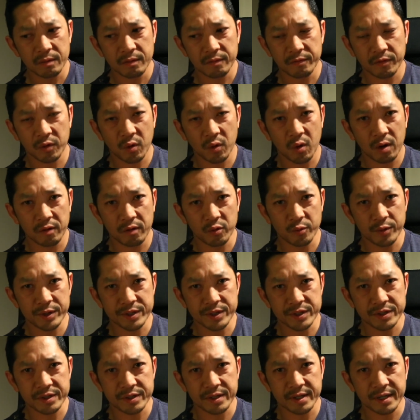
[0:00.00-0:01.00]
for all the
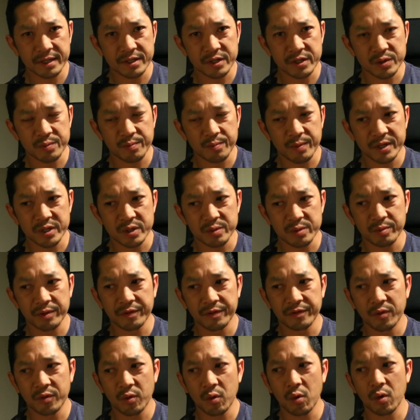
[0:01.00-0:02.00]
reasons that I just mentioned
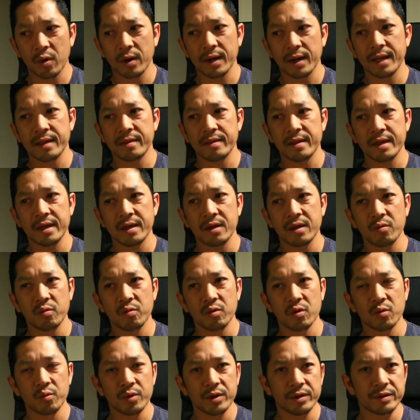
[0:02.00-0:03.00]
before, and they
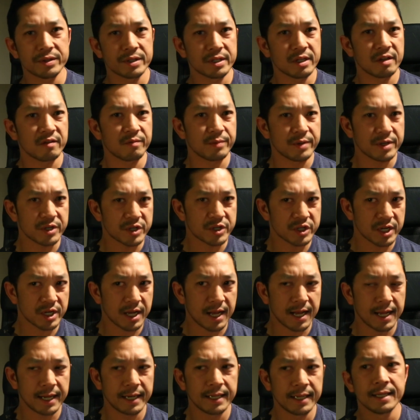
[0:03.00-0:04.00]
were willing to give me a
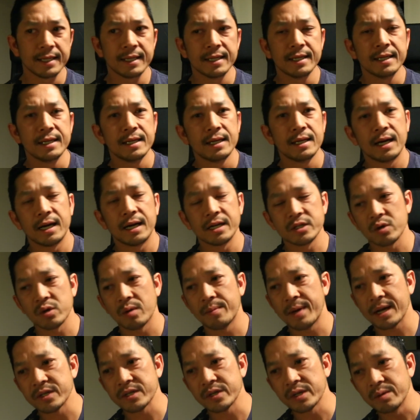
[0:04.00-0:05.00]
shot. So
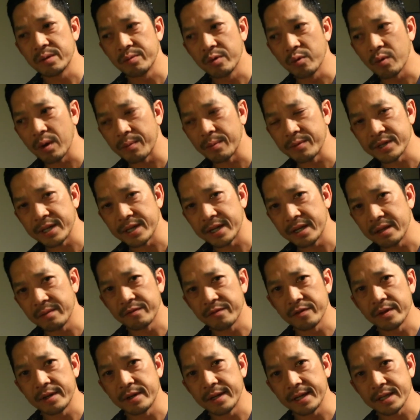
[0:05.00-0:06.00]
I'm actually going to be representing them
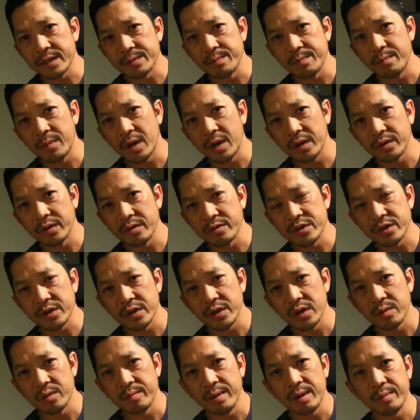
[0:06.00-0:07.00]
for the next month or
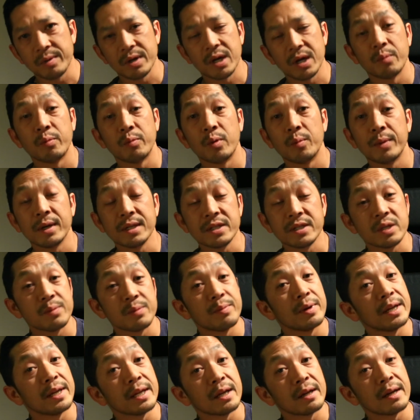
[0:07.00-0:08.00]
so, maybe a couple months,
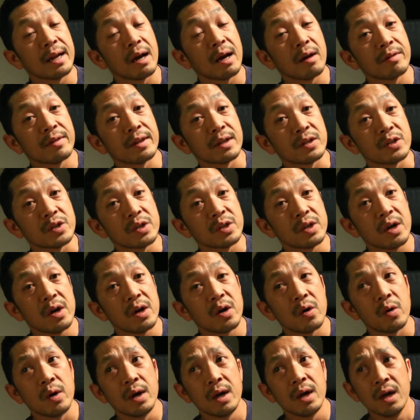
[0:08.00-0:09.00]
depending on how things
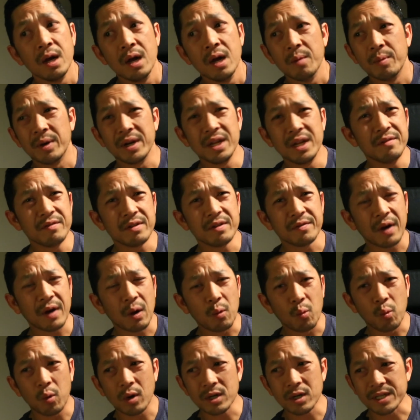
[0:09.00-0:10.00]
go. But even if I
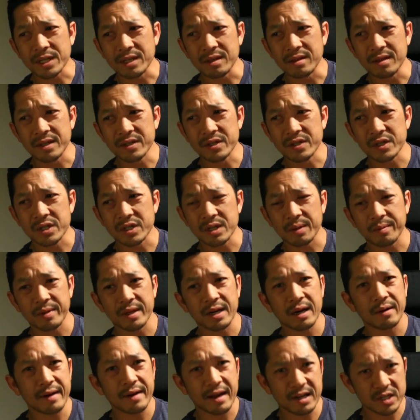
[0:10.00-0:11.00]
wasn't, this is
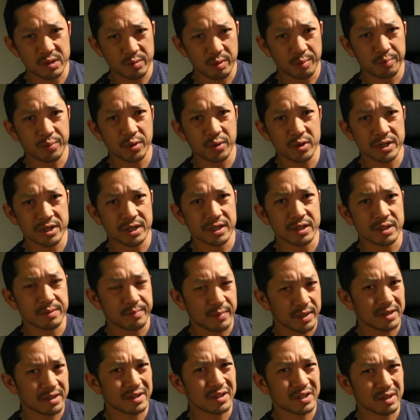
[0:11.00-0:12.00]
something I would actually be pushing,
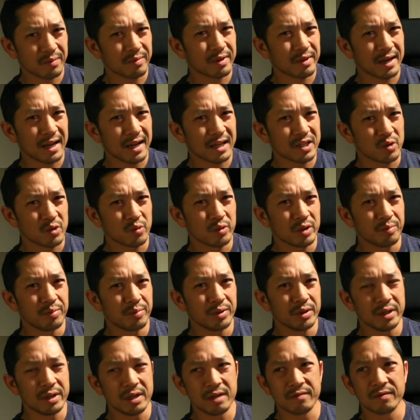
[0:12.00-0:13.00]
because it's something I actually really
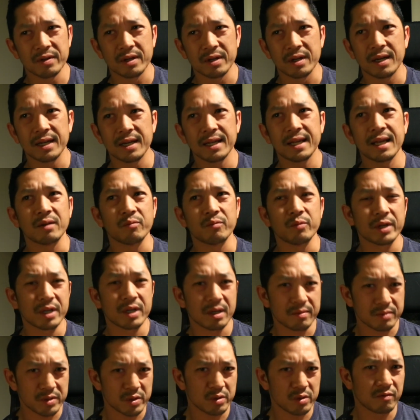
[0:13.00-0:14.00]
believe in. Again, when it
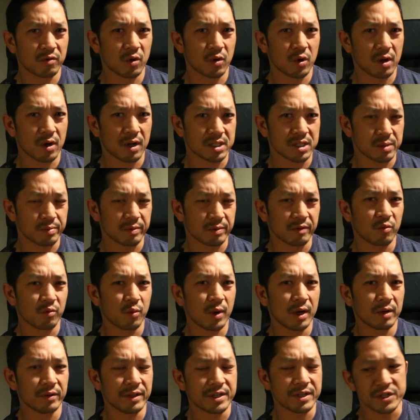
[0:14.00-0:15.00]
comes to the overall concept of
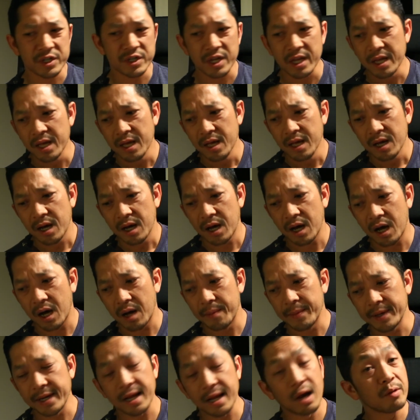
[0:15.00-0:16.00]
wellness
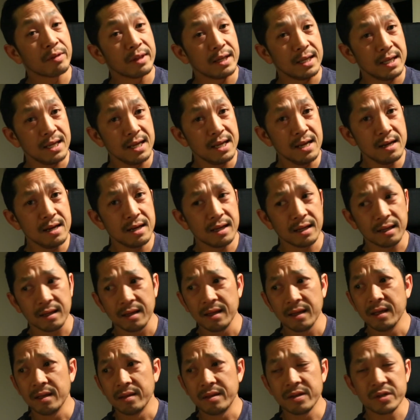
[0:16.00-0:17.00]
and healthy eating,
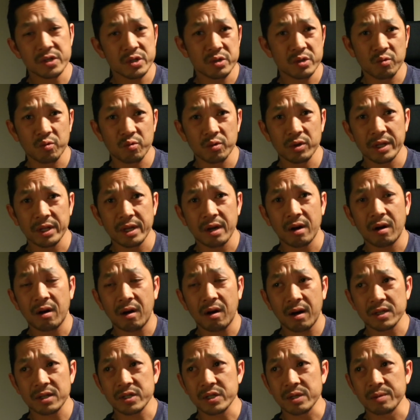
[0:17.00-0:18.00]
this is a really
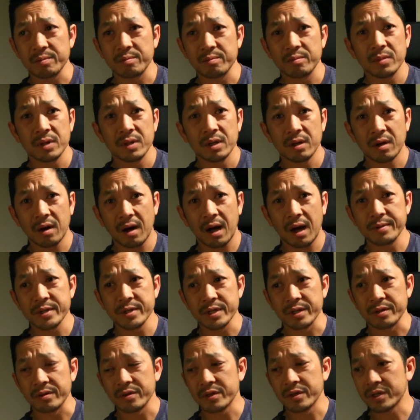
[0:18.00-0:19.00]
awesome
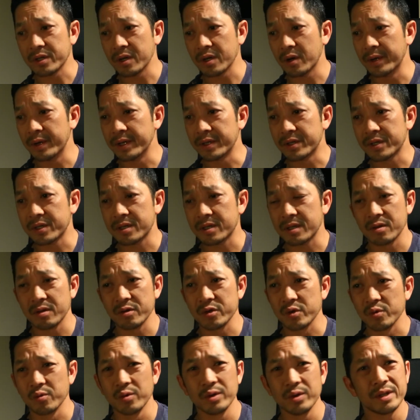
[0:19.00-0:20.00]
option. So
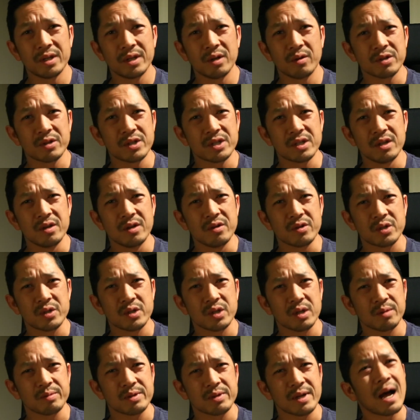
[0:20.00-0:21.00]
there's really no excuse in
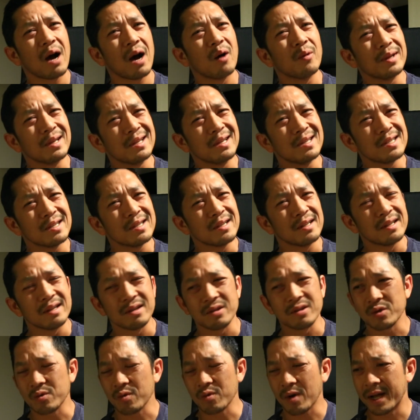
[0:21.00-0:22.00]
terms of how easy it
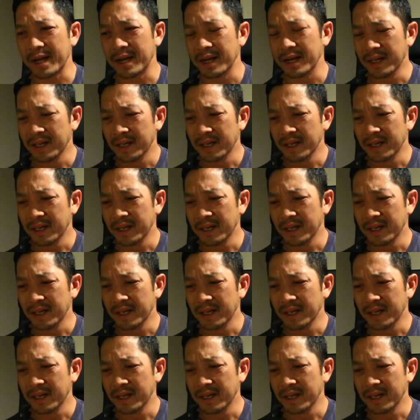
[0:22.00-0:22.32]
is, right?